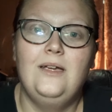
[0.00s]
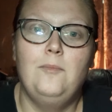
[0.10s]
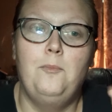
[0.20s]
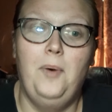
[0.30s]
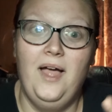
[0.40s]

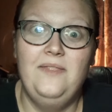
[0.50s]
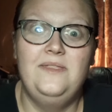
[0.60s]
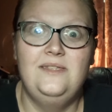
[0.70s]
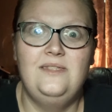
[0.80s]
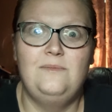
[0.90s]
But
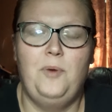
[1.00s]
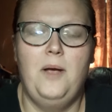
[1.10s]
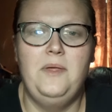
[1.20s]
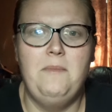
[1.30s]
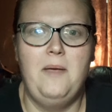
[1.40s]
this is
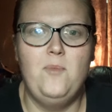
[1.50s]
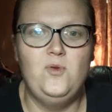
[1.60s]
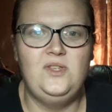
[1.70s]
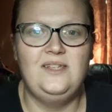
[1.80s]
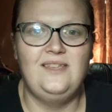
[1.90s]
probably my
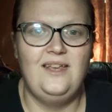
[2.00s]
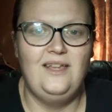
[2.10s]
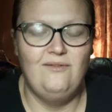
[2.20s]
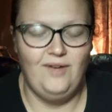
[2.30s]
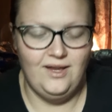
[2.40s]
most
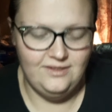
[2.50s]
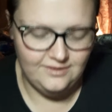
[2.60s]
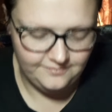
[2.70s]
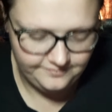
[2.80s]
exciting find.